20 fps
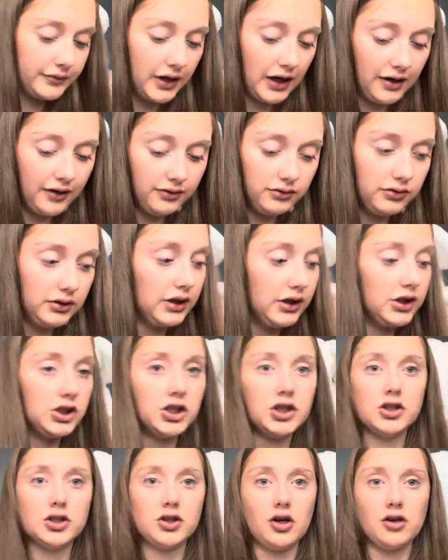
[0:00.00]
I've
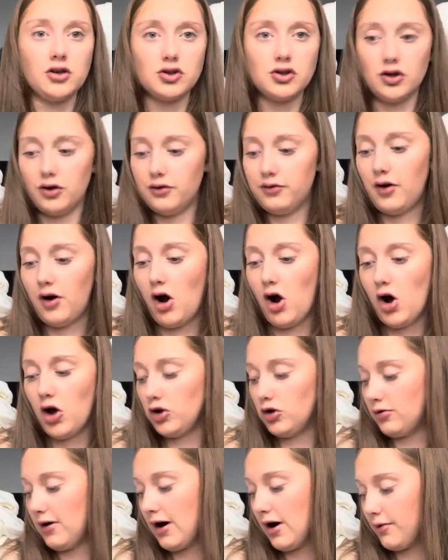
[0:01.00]
literally just got stuff all
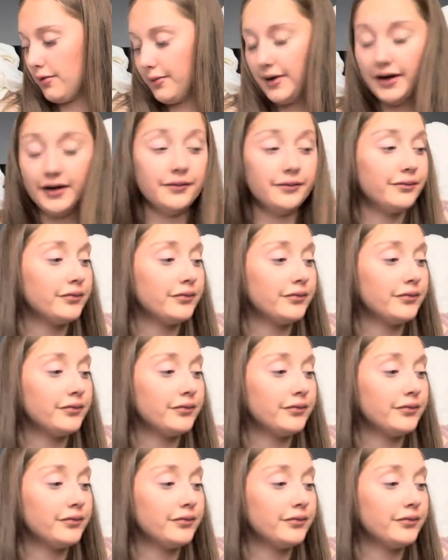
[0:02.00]
around me.